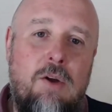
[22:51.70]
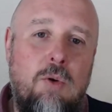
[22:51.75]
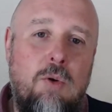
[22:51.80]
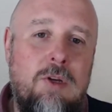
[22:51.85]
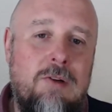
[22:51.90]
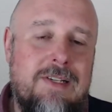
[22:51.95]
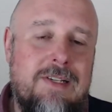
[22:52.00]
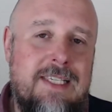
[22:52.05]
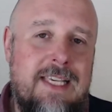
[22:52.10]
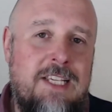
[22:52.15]

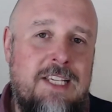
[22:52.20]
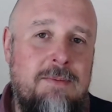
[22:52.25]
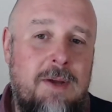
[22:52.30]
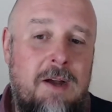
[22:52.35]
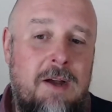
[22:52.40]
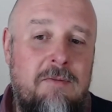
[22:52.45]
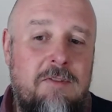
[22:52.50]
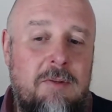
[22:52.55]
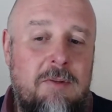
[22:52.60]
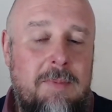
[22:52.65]
your assessment
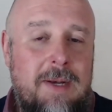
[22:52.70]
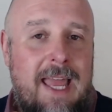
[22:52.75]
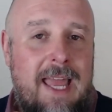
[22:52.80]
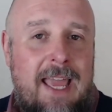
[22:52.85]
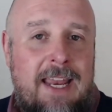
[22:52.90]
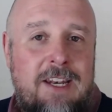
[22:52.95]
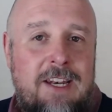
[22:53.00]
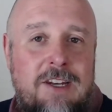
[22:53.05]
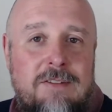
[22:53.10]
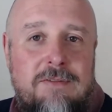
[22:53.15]
come from an
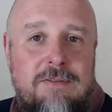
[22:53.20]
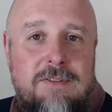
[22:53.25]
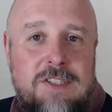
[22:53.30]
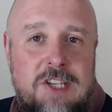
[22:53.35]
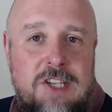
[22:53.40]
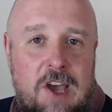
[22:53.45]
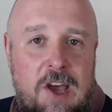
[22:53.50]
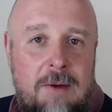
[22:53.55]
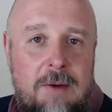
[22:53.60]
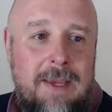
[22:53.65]
end of
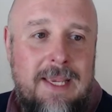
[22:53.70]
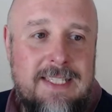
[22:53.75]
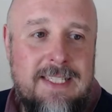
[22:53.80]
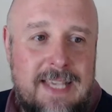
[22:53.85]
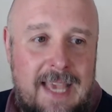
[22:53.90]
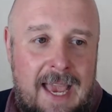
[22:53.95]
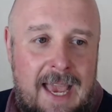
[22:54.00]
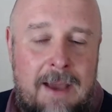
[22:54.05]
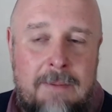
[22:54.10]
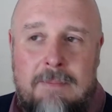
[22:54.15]
term
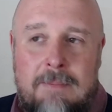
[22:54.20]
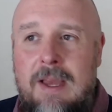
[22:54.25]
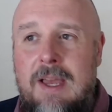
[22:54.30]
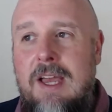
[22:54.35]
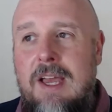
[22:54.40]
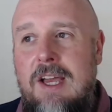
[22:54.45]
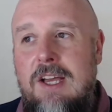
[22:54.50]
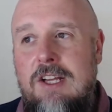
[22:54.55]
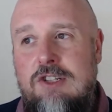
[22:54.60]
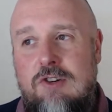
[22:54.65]
exam.
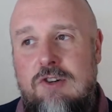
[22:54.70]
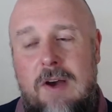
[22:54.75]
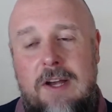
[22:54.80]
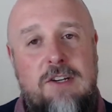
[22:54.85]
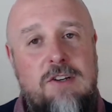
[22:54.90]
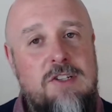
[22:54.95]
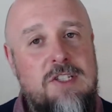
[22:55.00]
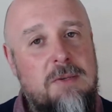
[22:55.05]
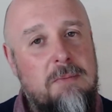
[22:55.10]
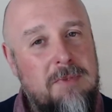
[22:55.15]
Try and
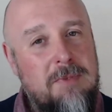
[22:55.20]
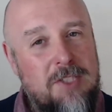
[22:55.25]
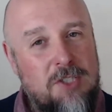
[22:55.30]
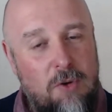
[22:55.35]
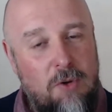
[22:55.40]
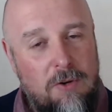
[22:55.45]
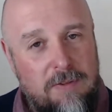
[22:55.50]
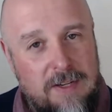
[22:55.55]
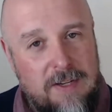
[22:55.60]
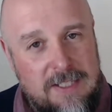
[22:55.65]
do some
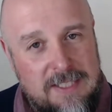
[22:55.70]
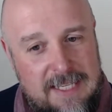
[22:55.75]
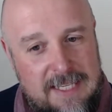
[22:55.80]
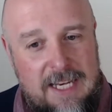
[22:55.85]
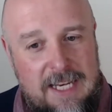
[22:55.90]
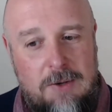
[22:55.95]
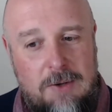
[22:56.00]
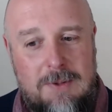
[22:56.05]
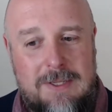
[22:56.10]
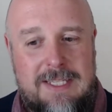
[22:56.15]
sort of
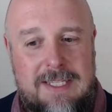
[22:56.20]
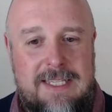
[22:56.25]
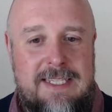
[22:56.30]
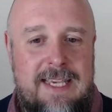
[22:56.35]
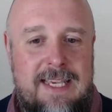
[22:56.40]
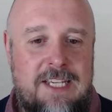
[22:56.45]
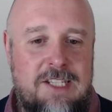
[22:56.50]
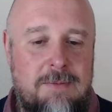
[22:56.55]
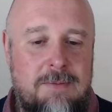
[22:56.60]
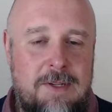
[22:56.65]
continuous
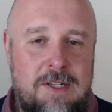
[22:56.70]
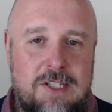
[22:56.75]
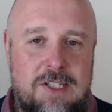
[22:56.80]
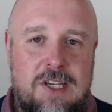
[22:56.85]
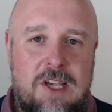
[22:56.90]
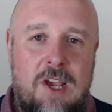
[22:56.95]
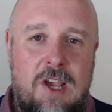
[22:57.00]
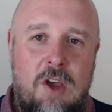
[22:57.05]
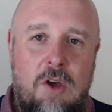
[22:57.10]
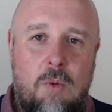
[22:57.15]
assessment
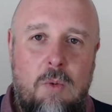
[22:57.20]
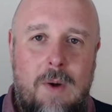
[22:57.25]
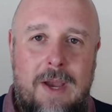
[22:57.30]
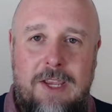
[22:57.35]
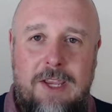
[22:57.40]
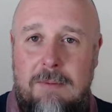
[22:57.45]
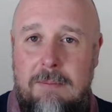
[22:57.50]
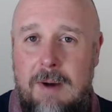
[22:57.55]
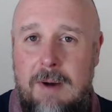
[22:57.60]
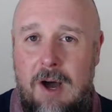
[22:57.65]
where
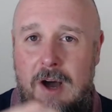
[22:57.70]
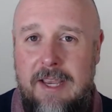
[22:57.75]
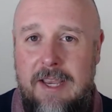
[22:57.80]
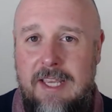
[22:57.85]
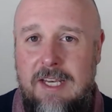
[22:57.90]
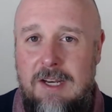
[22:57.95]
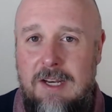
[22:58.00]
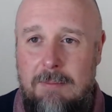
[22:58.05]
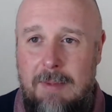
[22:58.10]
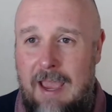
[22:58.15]
you're
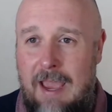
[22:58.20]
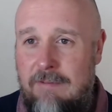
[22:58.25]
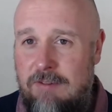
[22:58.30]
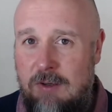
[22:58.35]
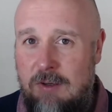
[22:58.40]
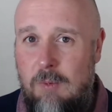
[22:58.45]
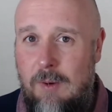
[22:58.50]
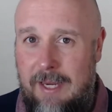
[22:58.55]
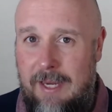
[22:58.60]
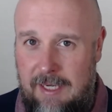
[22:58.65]
marking them
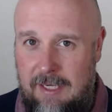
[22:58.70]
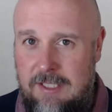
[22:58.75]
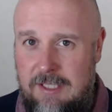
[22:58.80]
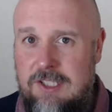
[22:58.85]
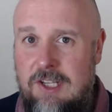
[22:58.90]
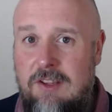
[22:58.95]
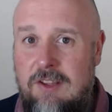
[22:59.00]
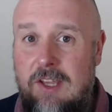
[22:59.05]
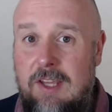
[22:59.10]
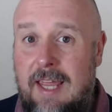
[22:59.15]
every week
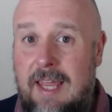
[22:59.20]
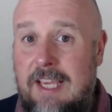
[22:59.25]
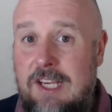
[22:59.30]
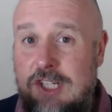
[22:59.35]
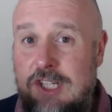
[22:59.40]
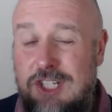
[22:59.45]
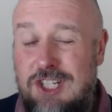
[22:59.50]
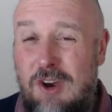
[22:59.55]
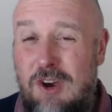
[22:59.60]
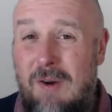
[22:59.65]
so that they can
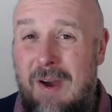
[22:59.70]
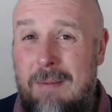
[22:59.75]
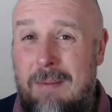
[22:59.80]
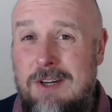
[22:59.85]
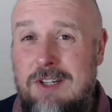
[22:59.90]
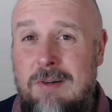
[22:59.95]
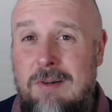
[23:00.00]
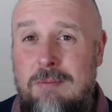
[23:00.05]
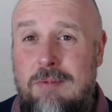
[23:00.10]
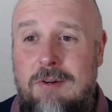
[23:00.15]
show how
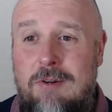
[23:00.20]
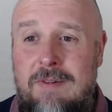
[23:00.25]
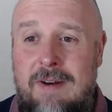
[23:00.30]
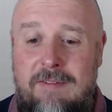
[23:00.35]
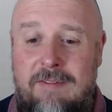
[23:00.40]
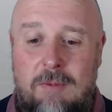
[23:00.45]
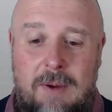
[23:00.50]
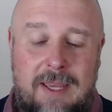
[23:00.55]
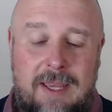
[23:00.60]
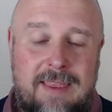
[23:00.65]
much they're improving
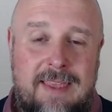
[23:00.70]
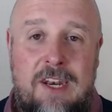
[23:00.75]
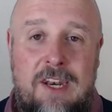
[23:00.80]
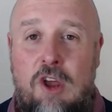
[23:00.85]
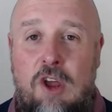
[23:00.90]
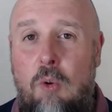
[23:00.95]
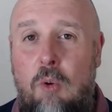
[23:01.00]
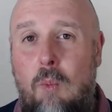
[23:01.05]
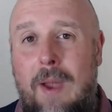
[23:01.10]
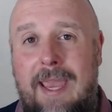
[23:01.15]
every week. They're
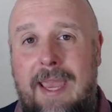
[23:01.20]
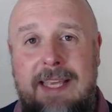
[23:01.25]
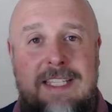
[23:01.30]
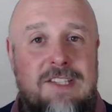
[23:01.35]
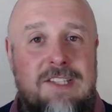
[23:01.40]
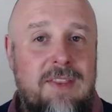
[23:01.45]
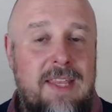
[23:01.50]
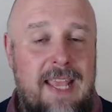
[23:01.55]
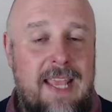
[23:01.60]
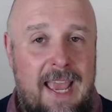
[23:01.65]
not waiting
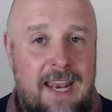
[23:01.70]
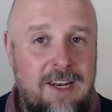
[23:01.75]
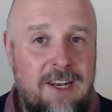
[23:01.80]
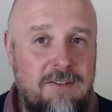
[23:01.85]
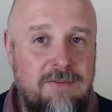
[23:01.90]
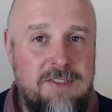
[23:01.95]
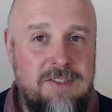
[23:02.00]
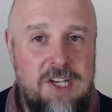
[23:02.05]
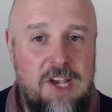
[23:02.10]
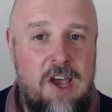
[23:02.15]
till the end
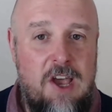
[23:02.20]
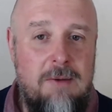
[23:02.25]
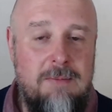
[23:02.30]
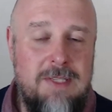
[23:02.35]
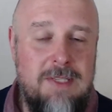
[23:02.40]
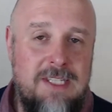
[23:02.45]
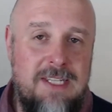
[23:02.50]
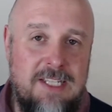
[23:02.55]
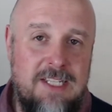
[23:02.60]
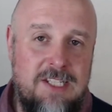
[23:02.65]
of term
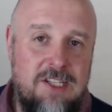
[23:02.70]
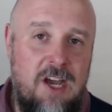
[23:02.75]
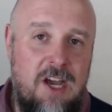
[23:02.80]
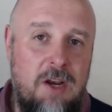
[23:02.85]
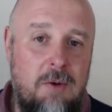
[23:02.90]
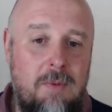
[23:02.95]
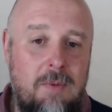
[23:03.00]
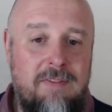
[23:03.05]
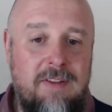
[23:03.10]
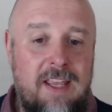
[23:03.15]
to
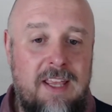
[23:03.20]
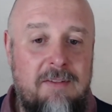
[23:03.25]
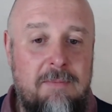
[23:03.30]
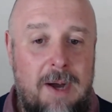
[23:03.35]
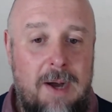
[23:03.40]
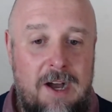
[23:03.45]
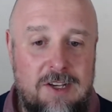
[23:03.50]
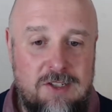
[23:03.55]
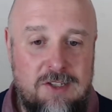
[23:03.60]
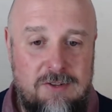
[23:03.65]
decide whether they
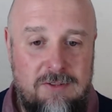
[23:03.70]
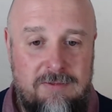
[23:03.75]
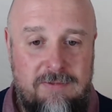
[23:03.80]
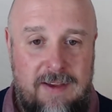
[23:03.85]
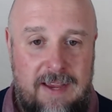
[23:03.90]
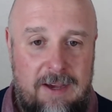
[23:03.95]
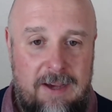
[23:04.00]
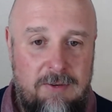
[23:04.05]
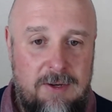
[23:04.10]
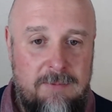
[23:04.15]
pass or
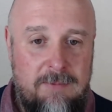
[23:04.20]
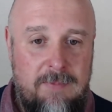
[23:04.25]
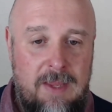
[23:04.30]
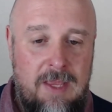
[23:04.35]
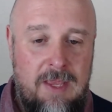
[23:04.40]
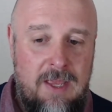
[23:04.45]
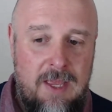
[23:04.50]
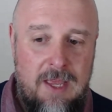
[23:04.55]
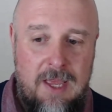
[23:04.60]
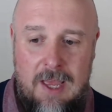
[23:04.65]
failed.
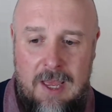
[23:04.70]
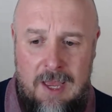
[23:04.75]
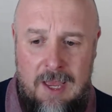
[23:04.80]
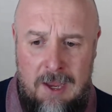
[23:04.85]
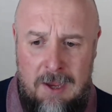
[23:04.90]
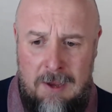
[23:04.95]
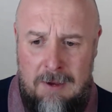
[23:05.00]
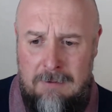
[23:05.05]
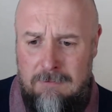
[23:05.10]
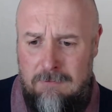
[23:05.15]

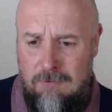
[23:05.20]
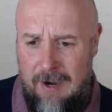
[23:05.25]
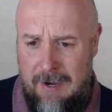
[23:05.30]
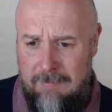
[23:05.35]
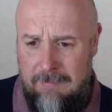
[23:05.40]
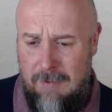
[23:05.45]
Right.